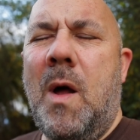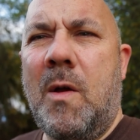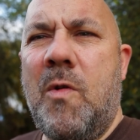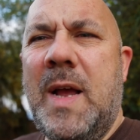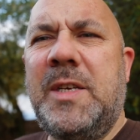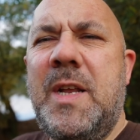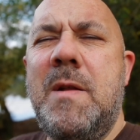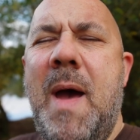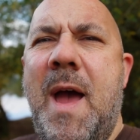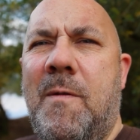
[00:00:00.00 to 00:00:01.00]
like crazy in
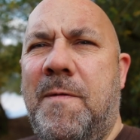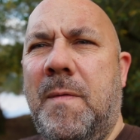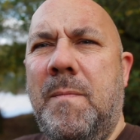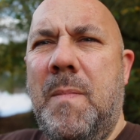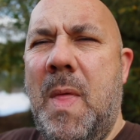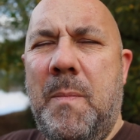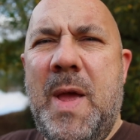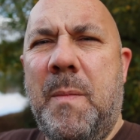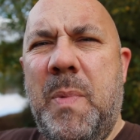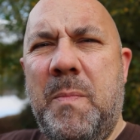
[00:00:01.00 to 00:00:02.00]
the mouth, be
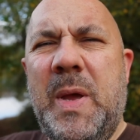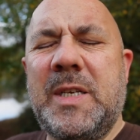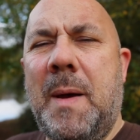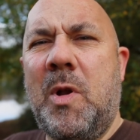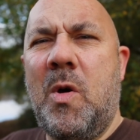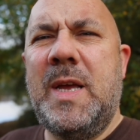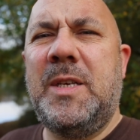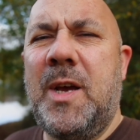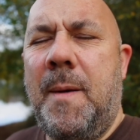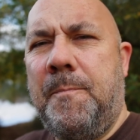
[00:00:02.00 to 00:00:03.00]
able to be picked up a lot
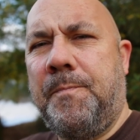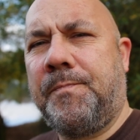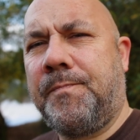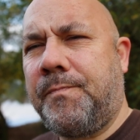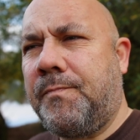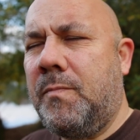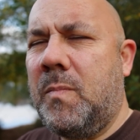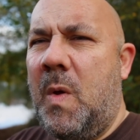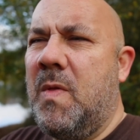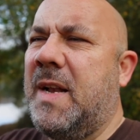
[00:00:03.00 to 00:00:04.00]
easier.
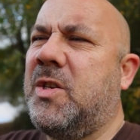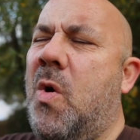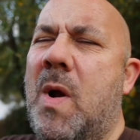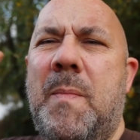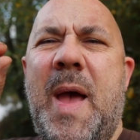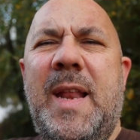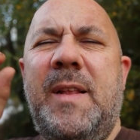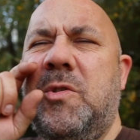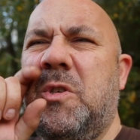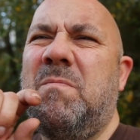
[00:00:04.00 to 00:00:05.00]
That tine, about an
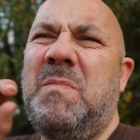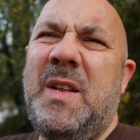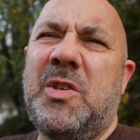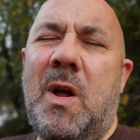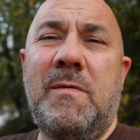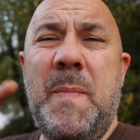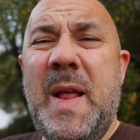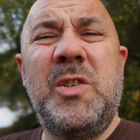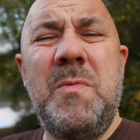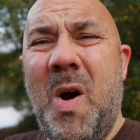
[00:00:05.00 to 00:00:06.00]
inch, inch and a half,
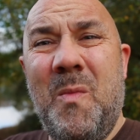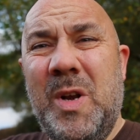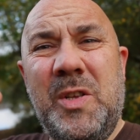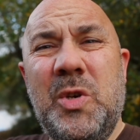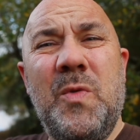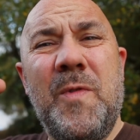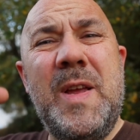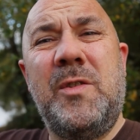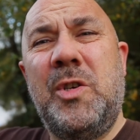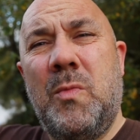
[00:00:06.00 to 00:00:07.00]
depends, you might want it 2 or 3
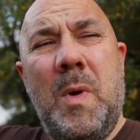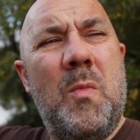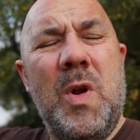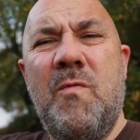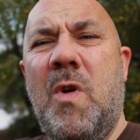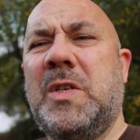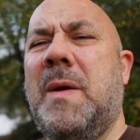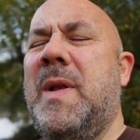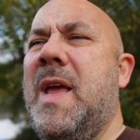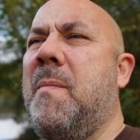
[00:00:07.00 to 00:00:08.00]
inches, you might want it right
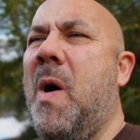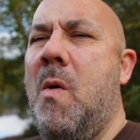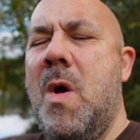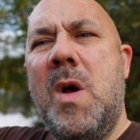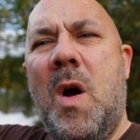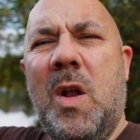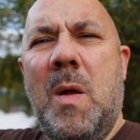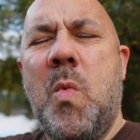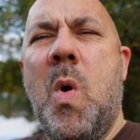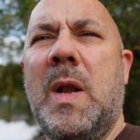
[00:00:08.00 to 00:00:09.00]
up in the air, but I like
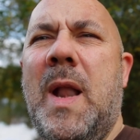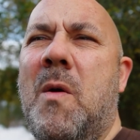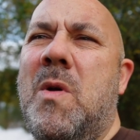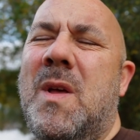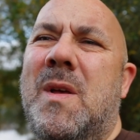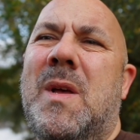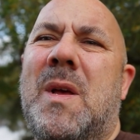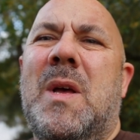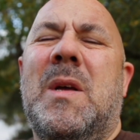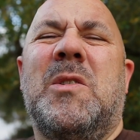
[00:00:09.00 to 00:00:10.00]
them quite low.
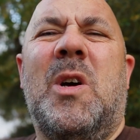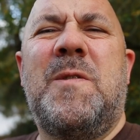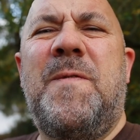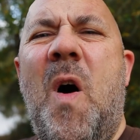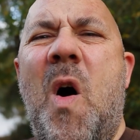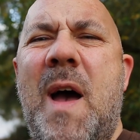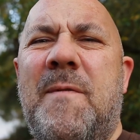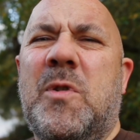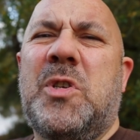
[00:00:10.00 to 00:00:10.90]
Size 5 or